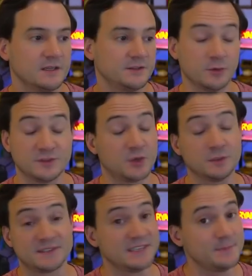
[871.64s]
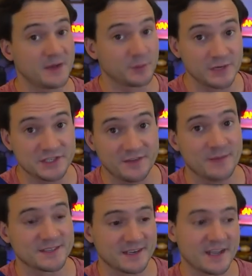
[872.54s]
Don't sleep on the reach of
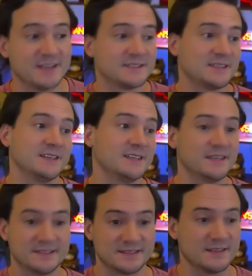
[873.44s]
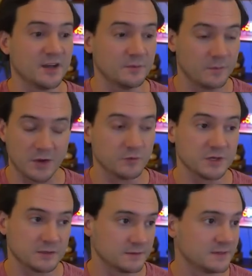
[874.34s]
Amazon, guys. It is
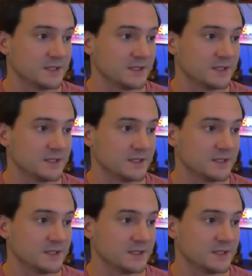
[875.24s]
unreal.